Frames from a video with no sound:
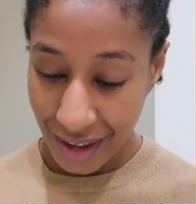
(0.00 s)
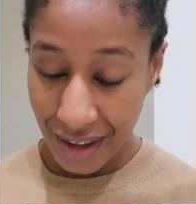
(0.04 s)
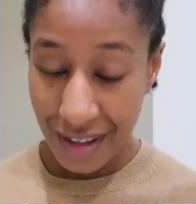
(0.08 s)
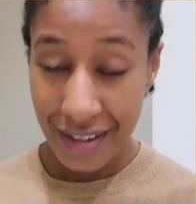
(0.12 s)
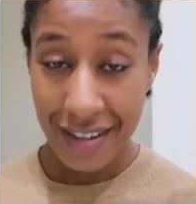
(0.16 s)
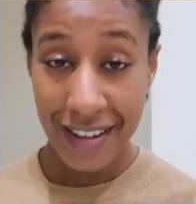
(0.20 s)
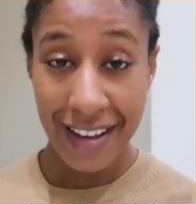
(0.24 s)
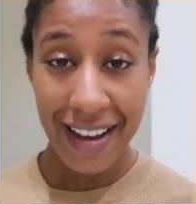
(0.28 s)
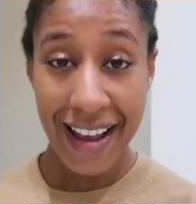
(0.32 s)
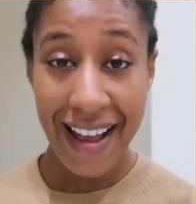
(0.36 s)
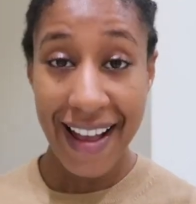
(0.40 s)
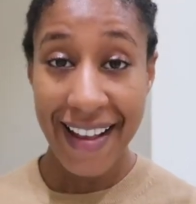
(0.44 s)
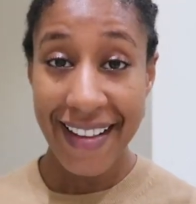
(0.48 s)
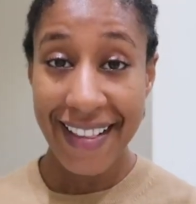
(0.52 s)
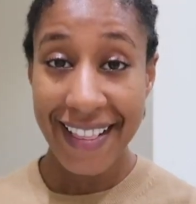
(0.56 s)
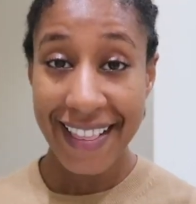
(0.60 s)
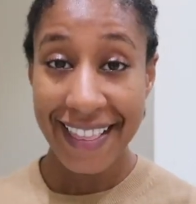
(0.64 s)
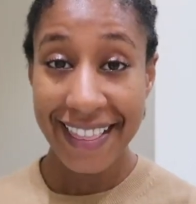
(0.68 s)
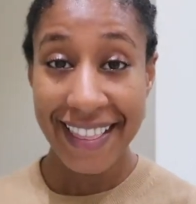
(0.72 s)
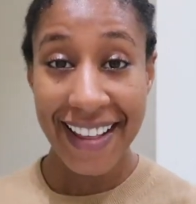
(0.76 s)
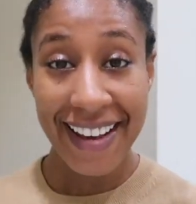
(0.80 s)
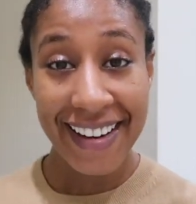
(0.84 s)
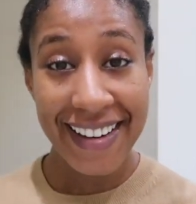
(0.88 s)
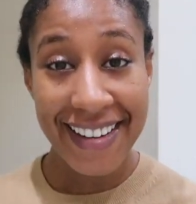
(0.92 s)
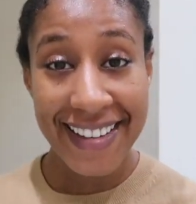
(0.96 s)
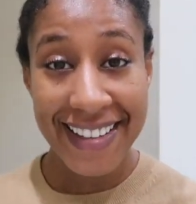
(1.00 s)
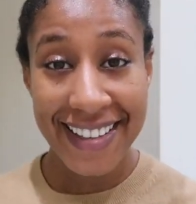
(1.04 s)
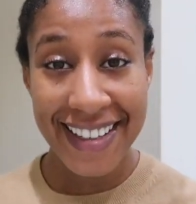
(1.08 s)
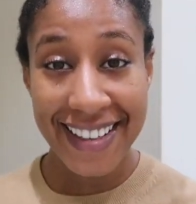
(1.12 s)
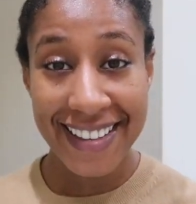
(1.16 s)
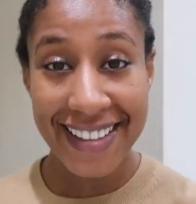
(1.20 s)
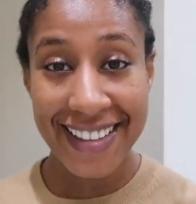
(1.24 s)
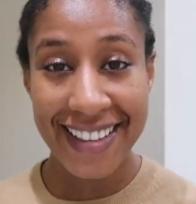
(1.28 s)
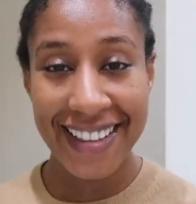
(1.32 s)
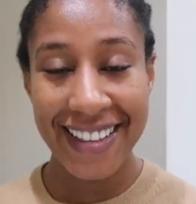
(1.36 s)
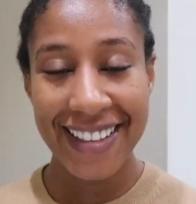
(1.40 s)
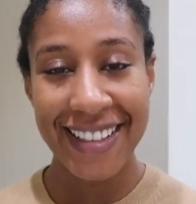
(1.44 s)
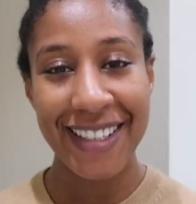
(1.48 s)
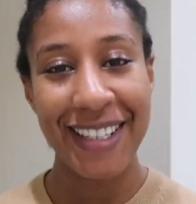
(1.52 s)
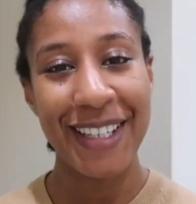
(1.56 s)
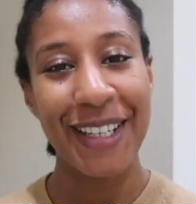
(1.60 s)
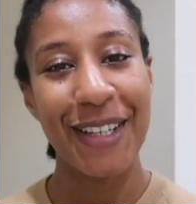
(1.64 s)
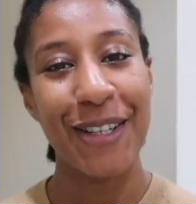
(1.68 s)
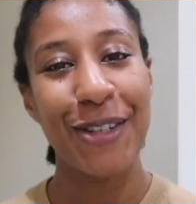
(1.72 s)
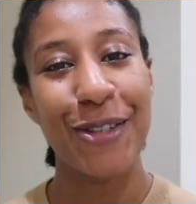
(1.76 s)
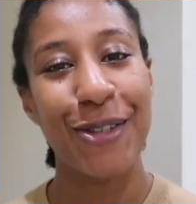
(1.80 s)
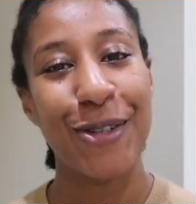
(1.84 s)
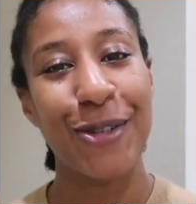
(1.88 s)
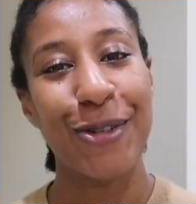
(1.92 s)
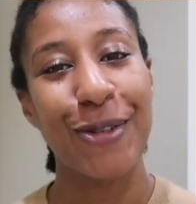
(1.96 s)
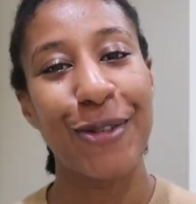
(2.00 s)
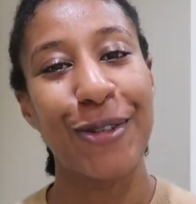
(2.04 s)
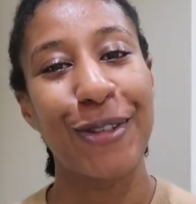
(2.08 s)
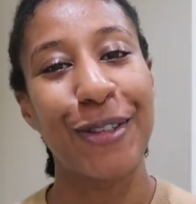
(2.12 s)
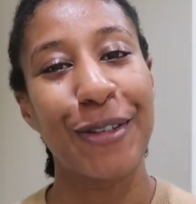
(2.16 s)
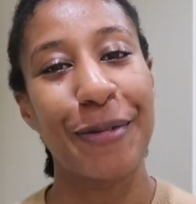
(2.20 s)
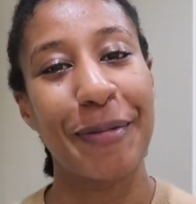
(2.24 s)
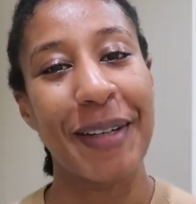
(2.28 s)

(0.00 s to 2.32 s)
So yeah, that is it. See you soon